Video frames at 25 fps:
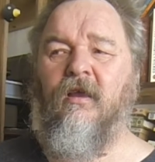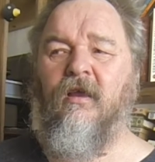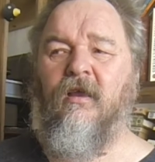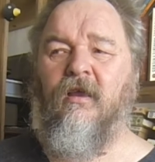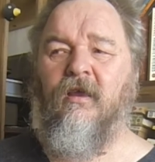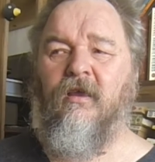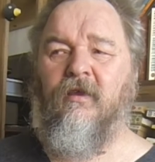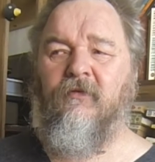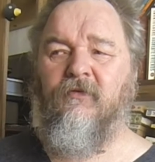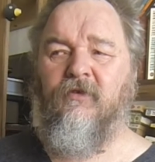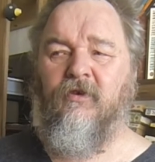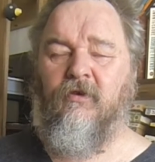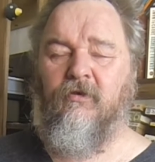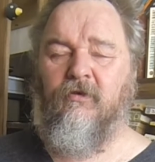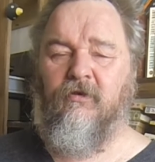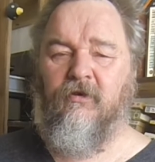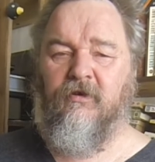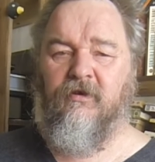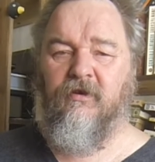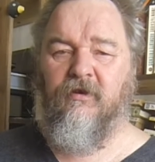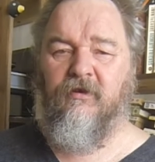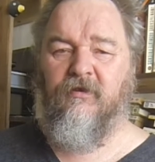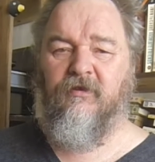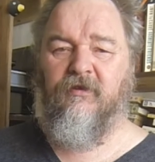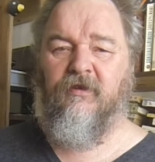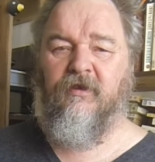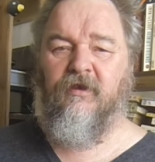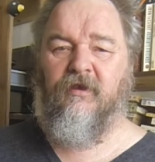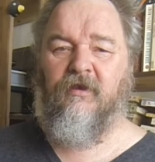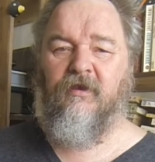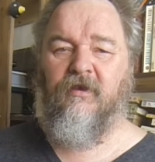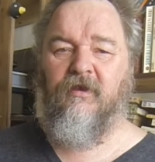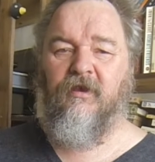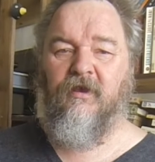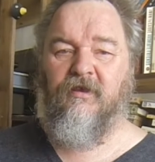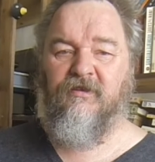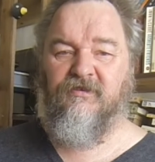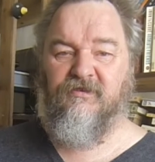If you look at
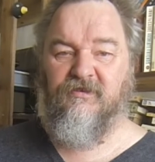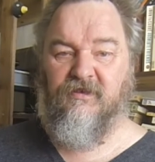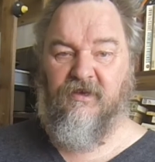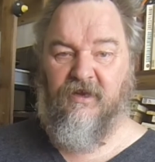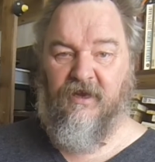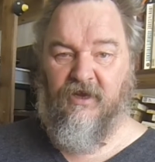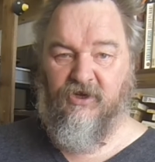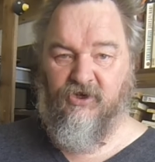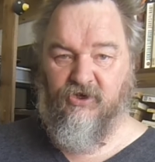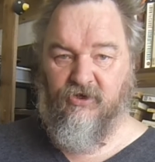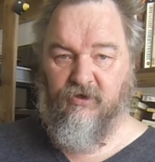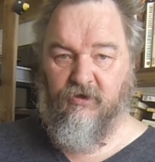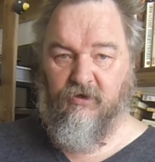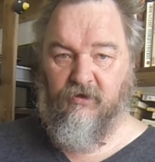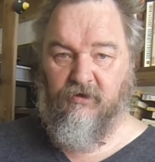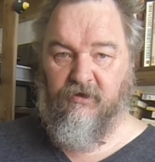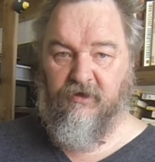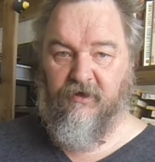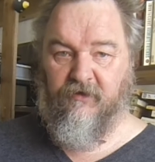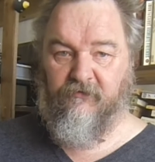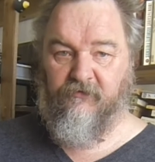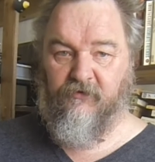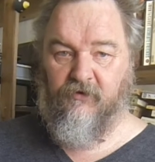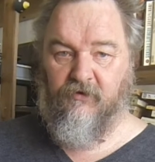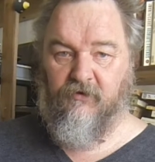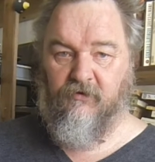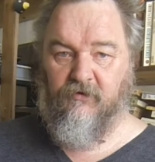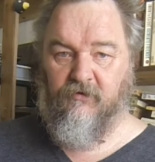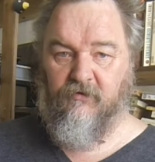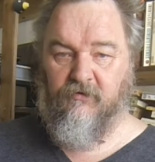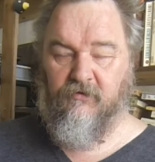the international level,